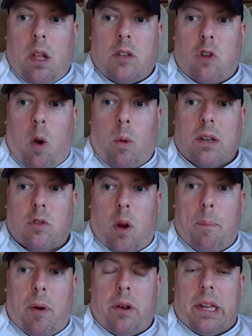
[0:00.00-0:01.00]
So I want to
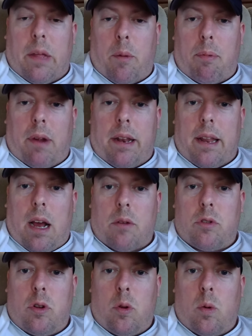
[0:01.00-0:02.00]
start building the other brand
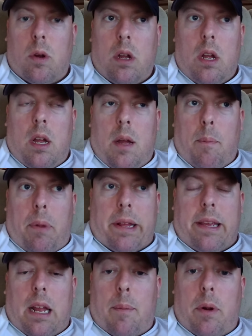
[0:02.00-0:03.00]
out too. But
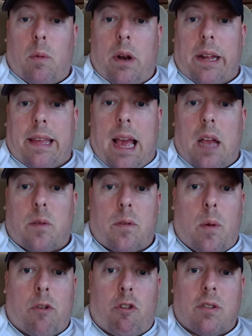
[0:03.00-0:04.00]
again, I'm going to run into cash
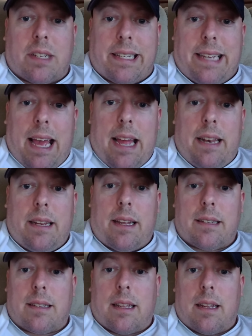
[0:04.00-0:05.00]
flow issues again
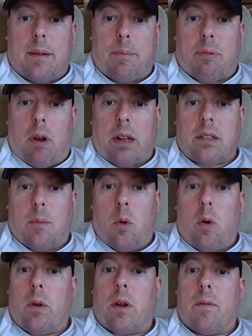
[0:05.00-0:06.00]
because the products I'm
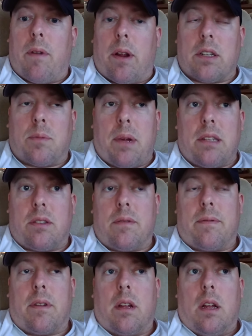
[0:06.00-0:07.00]
ordering are very
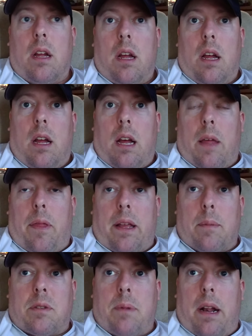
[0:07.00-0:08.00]
expensive. I think
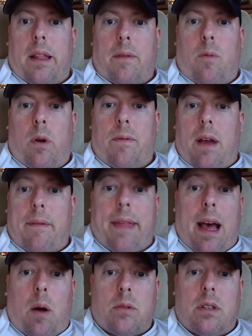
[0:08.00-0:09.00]
I'm spending like
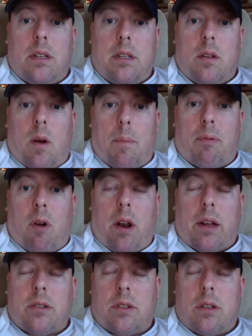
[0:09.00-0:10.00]
$45,000 on
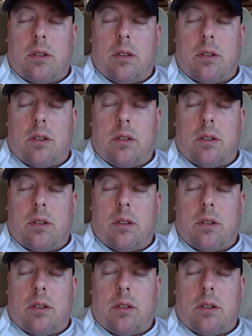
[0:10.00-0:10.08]
products.